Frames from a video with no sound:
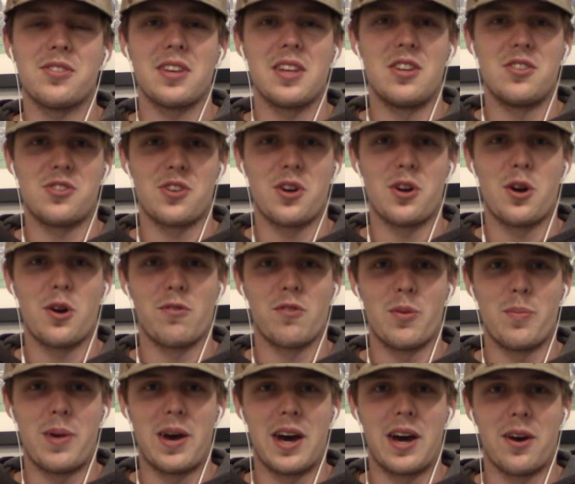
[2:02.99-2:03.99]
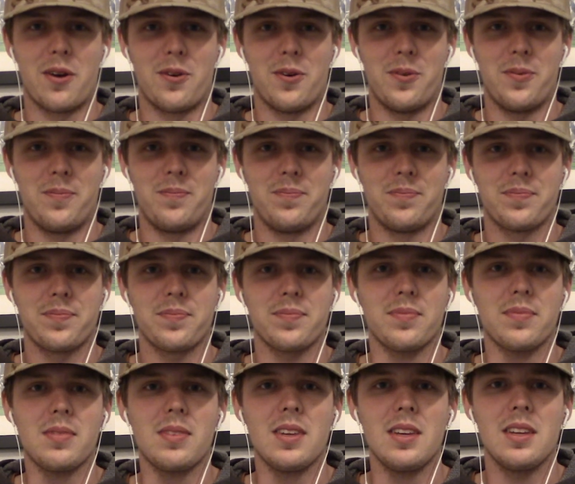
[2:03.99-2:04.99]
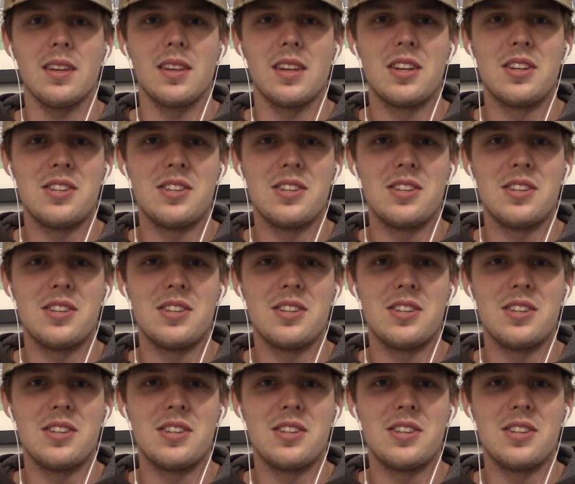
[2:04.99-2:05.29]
the turnover battle. The